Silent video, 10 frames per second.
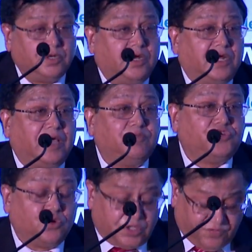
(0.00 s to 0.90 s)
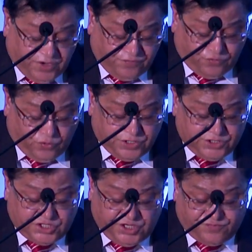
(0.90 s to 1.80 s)
And I am sure the wave four is
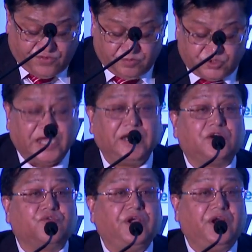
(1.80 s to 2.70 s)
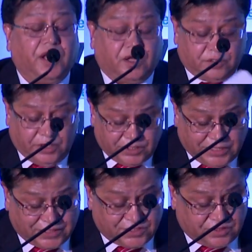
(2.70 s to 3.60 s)
shift from China to India, and
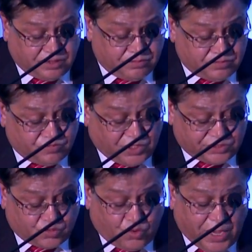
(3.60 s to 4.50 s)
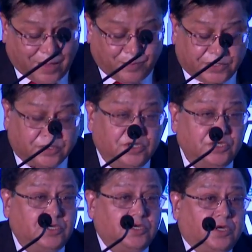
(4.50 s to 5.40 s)
that's what is going to happen.
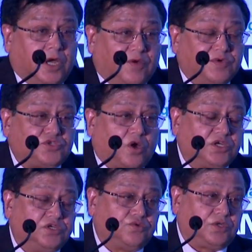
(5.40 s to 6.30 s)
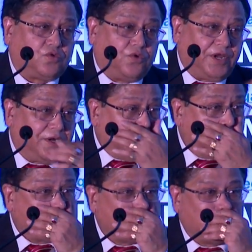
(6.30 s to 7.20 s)
I was talking to the Korean
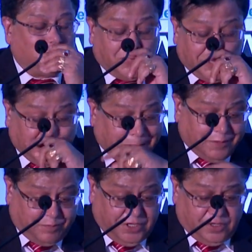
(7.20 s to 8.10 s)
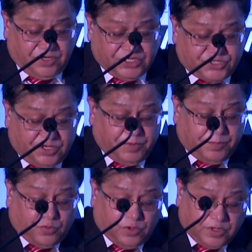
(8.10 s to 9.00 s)
industry
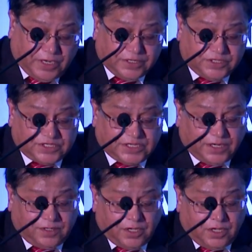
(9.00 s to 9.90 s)
people, and they said